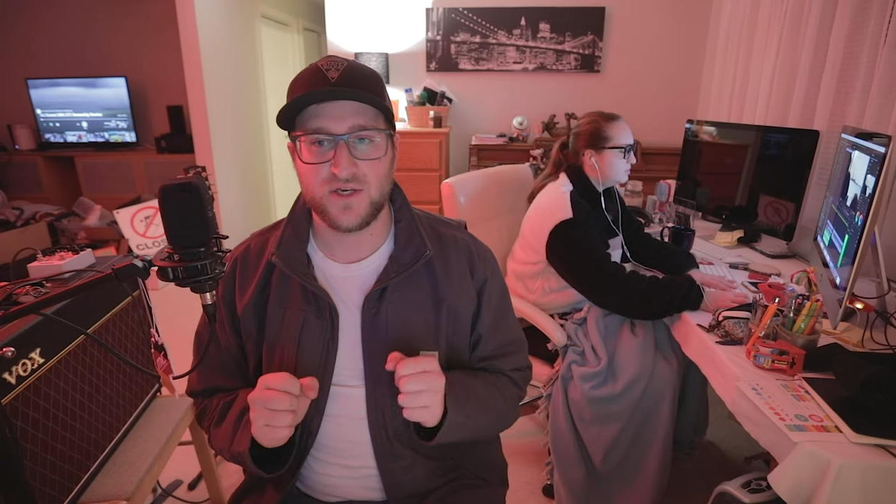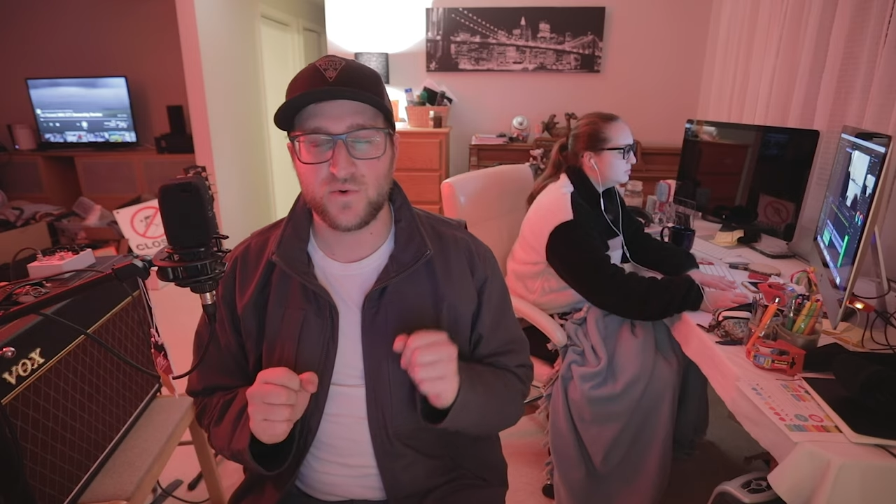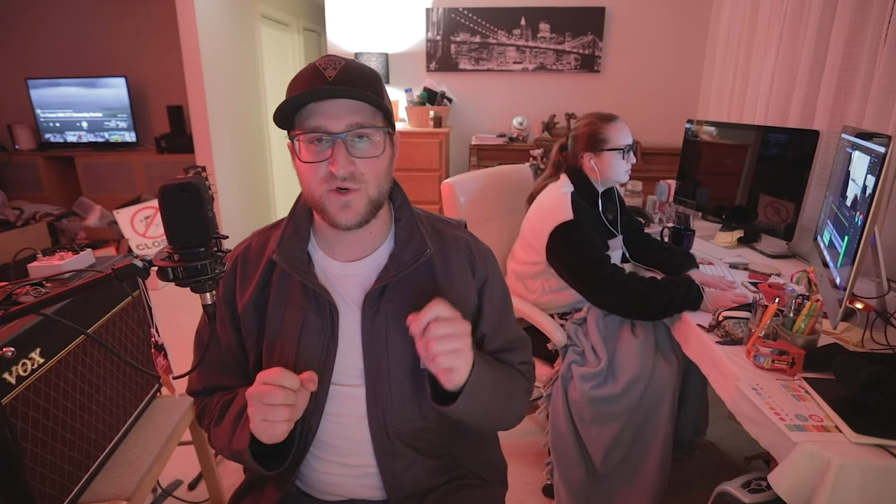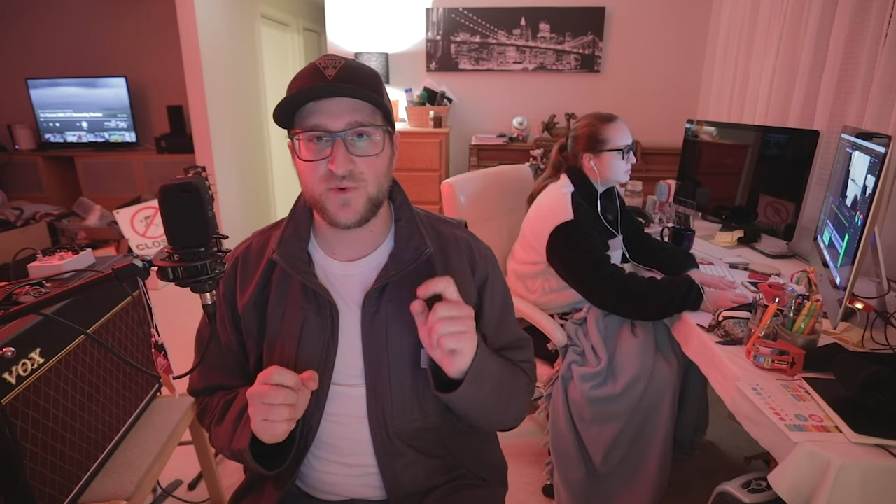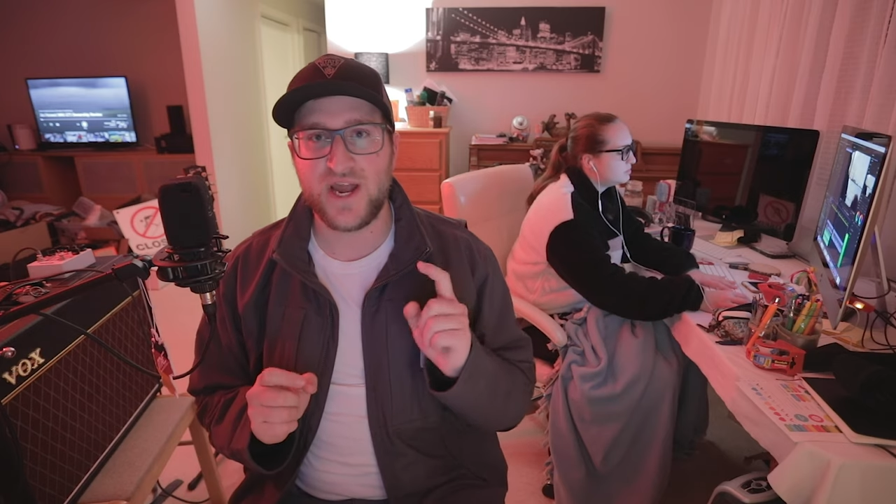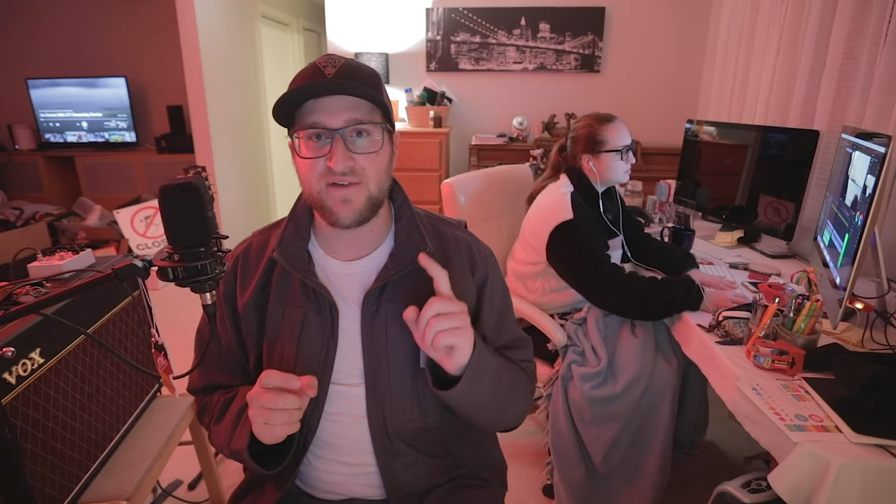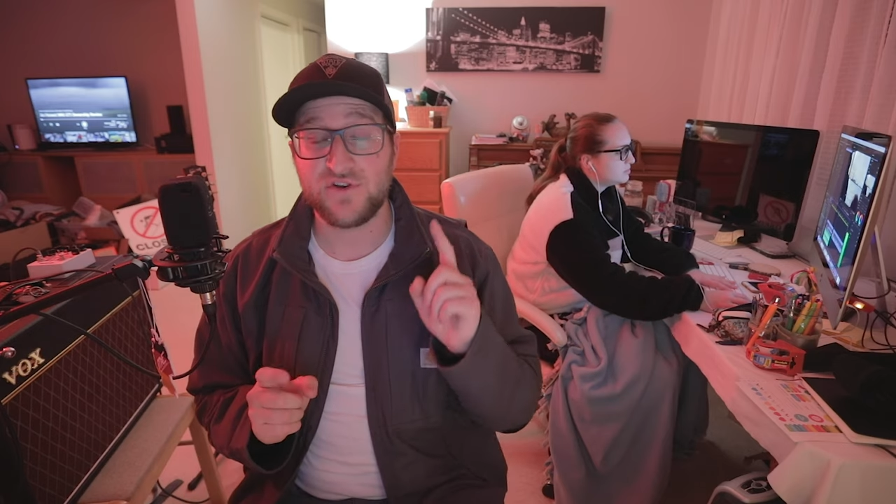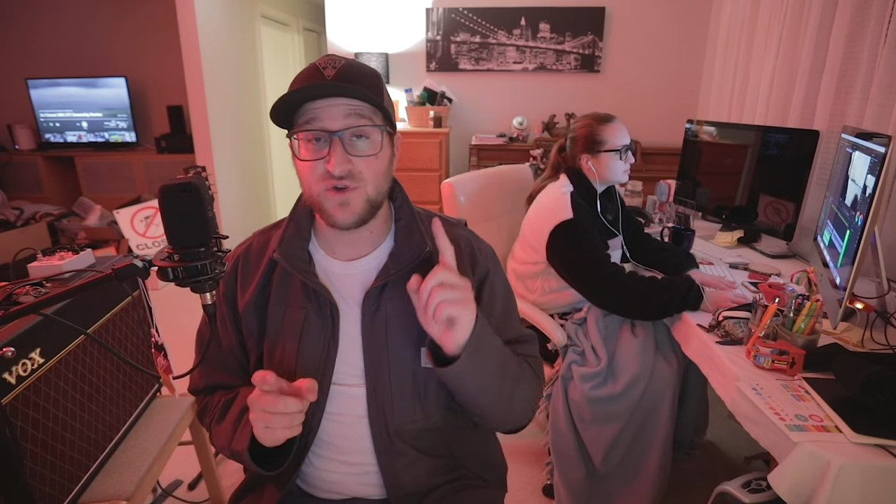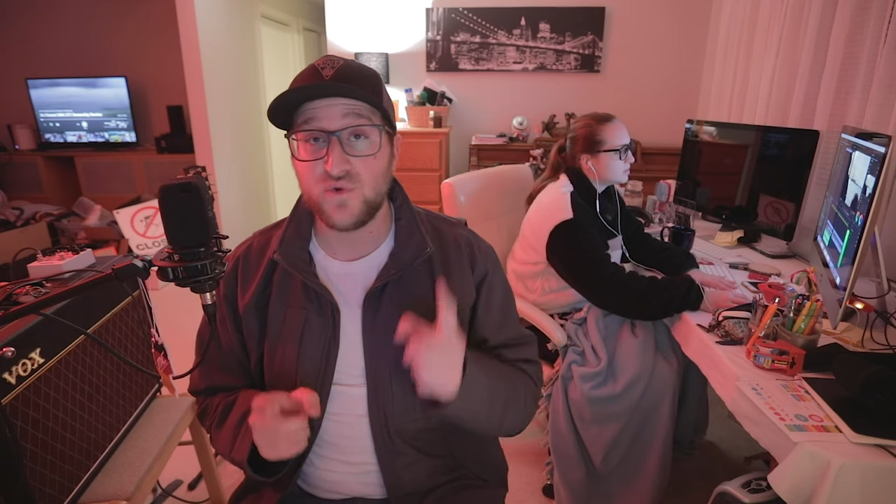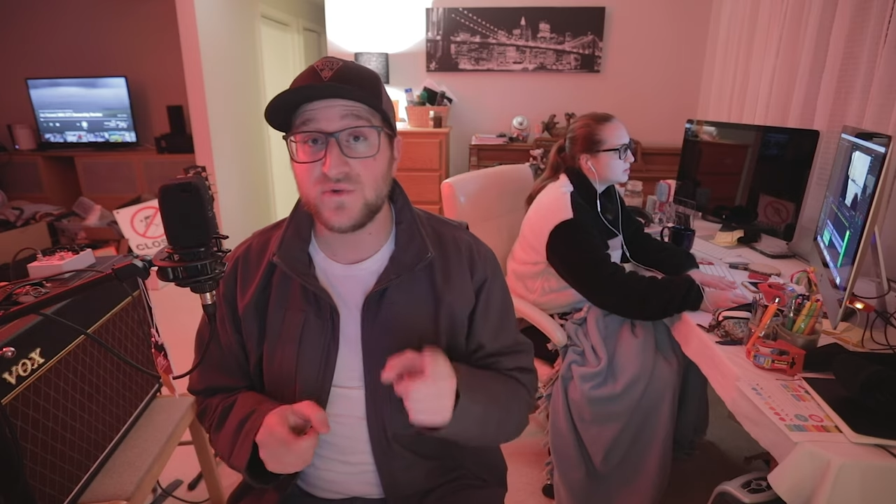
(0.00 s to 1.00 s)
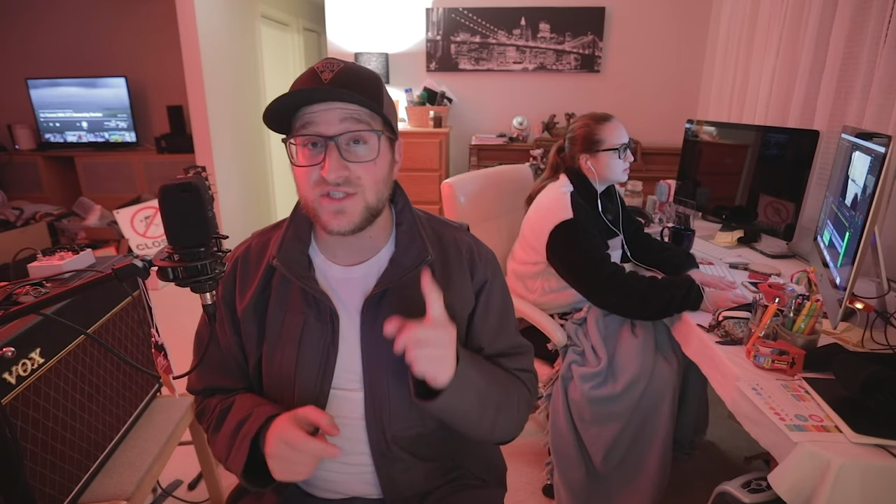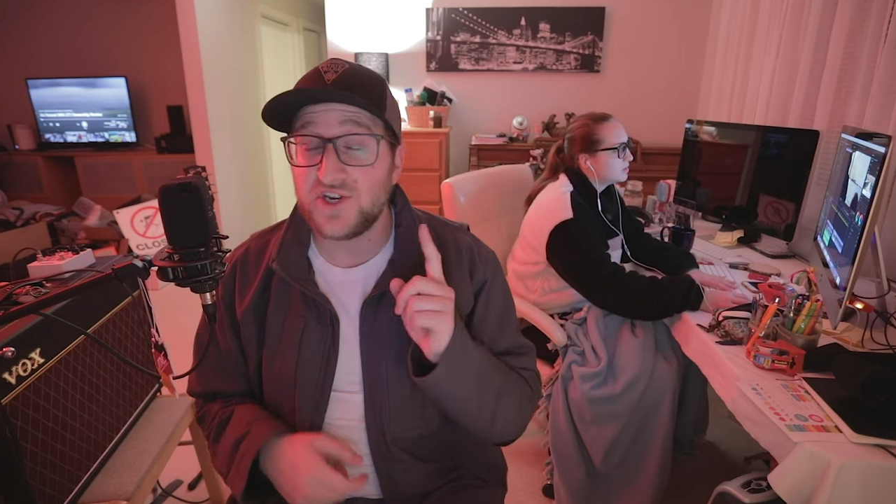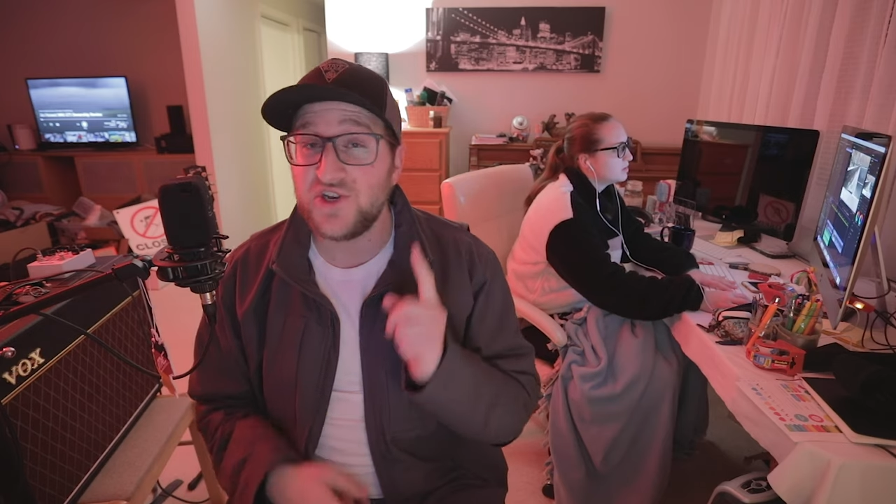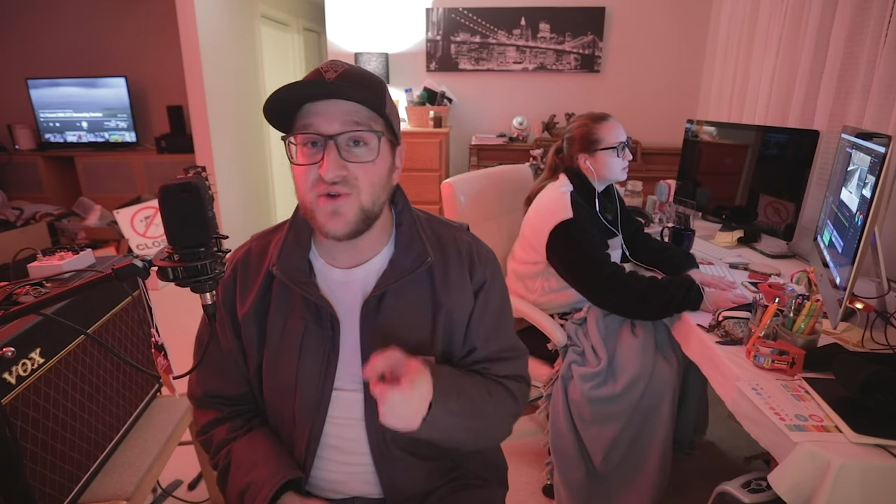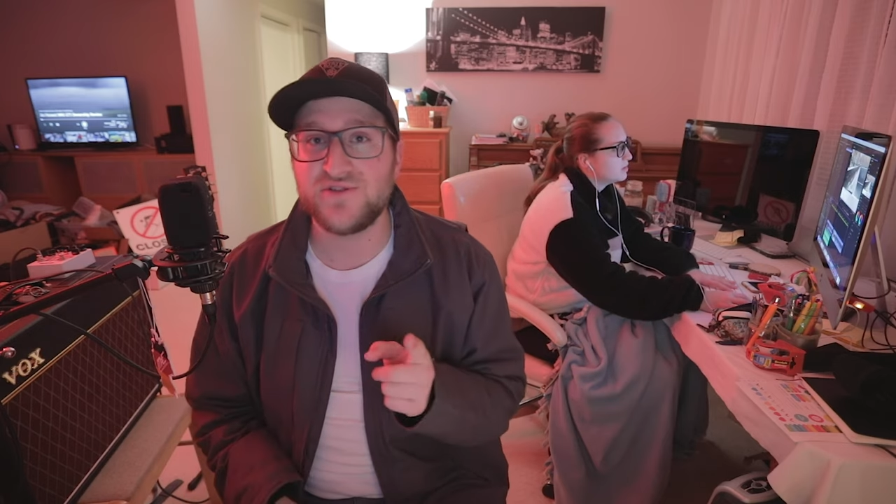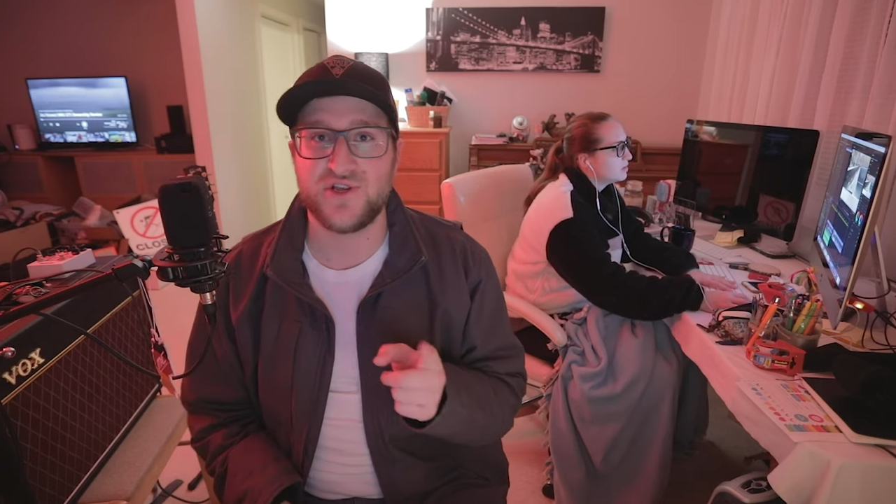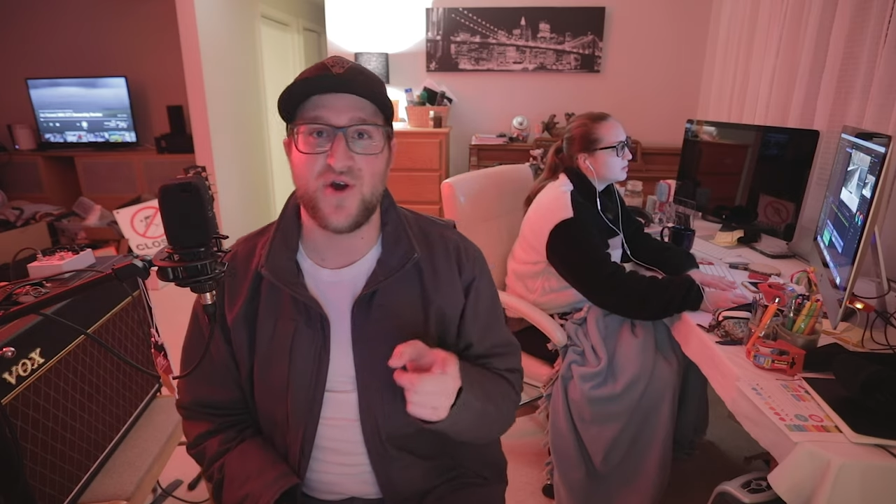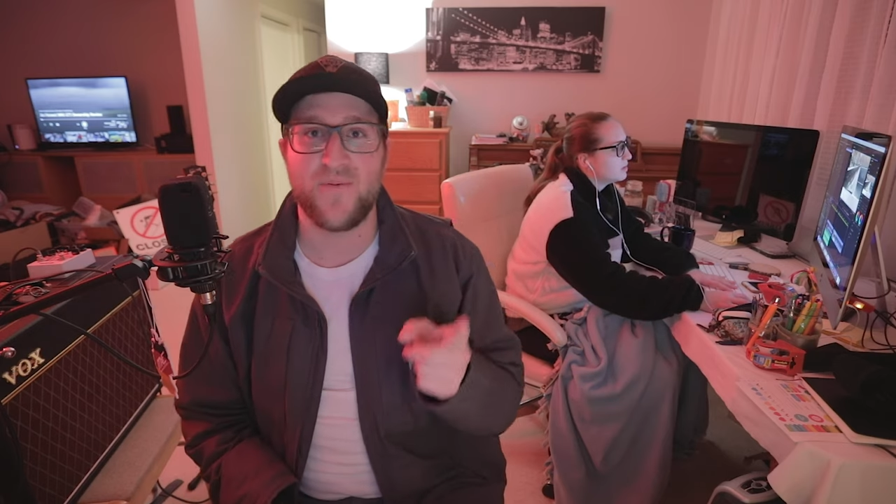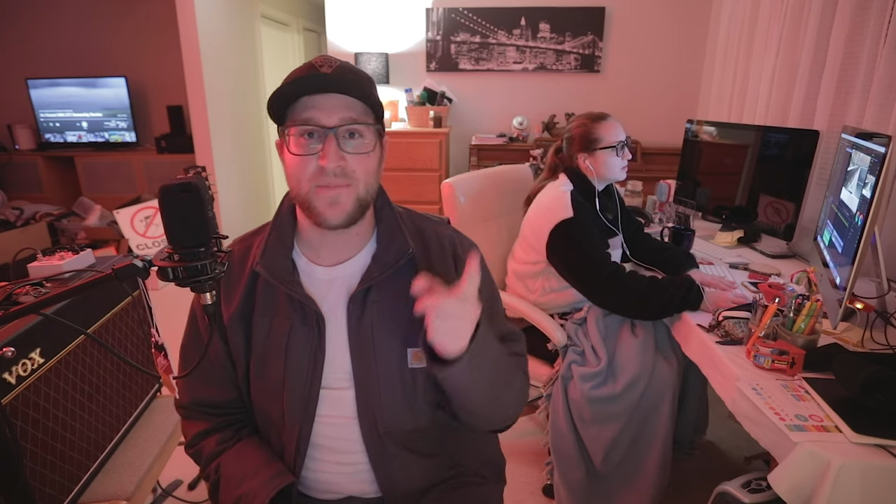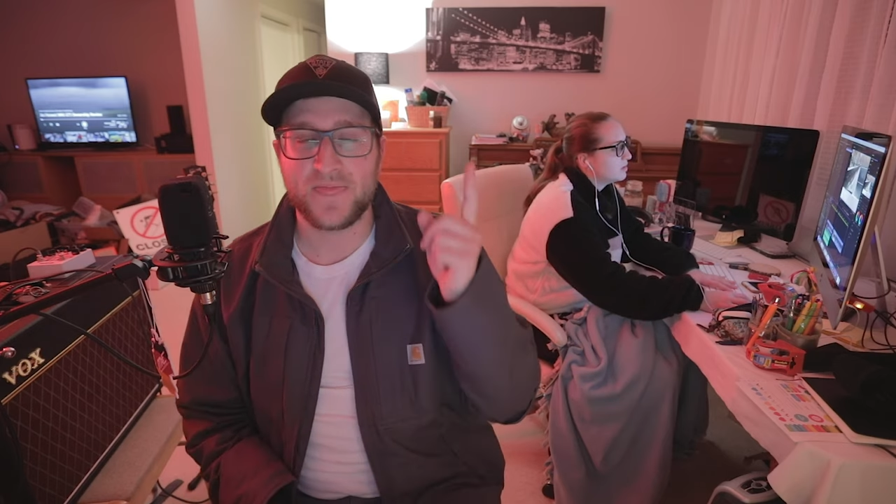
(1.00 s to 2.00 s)
nor do I have the tools to do
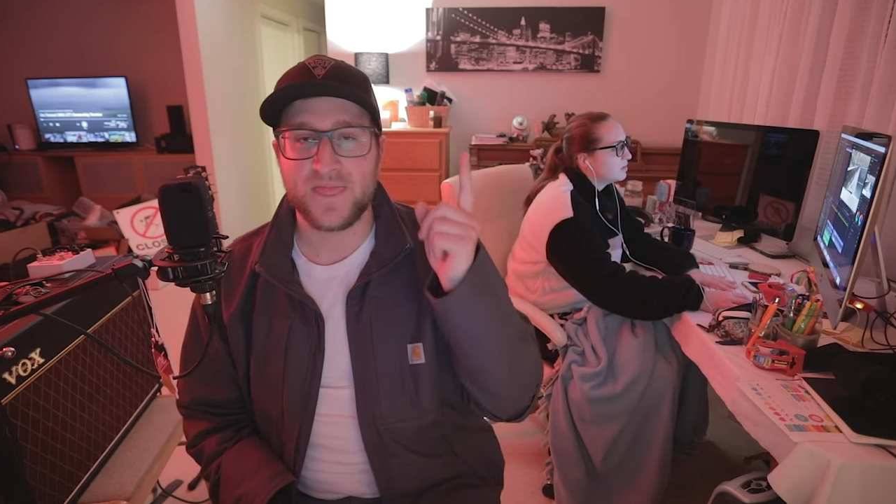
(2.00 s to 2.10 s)
so,